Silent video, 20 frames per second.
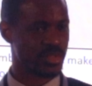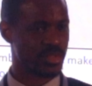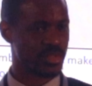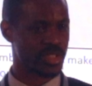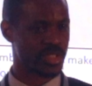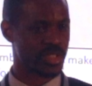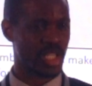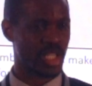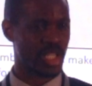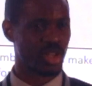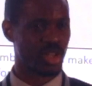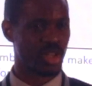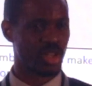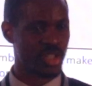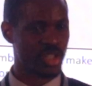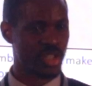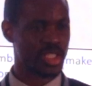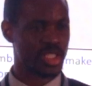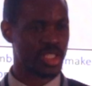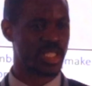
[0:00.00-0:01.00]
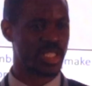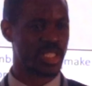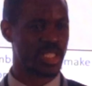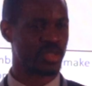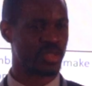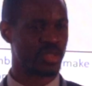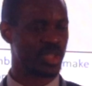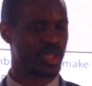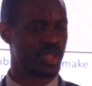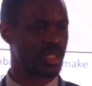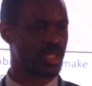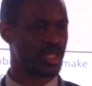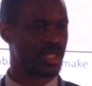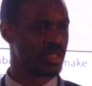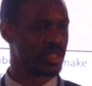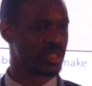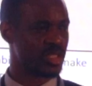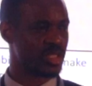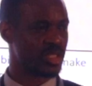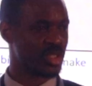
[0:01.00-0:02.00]
Psychologically, we
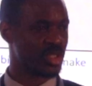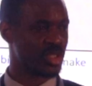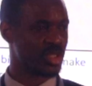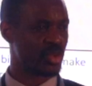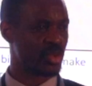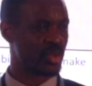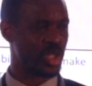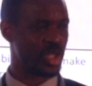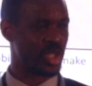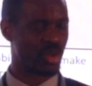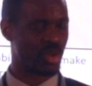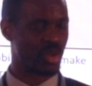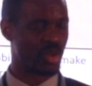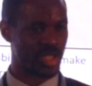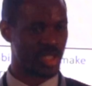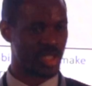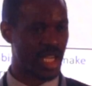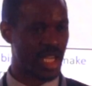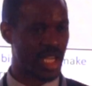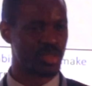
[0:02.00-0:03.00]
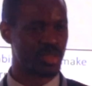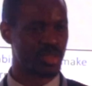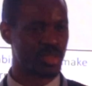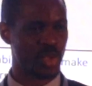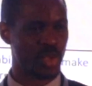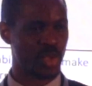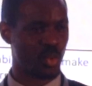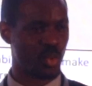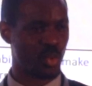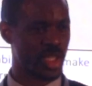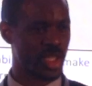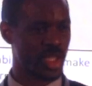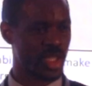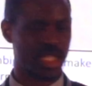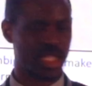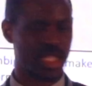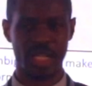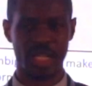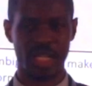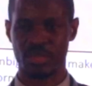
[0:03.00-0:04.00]
go down, we went
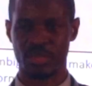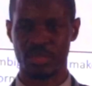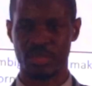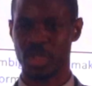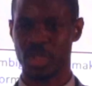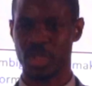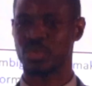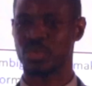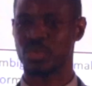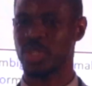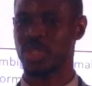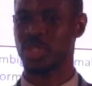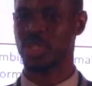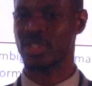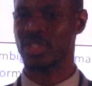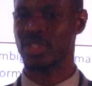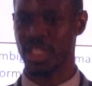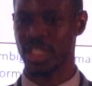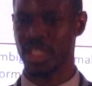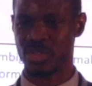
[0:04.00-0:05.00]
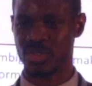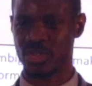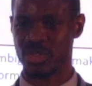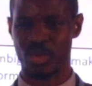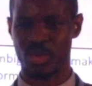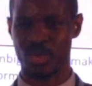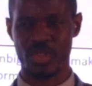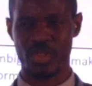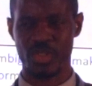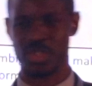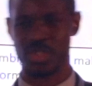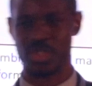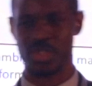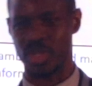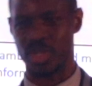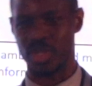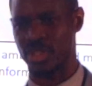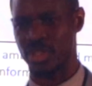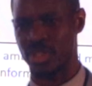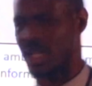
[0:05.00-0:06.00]
down, but we don't get to
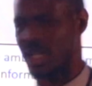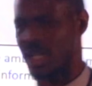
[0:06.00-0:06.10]
concentrate on a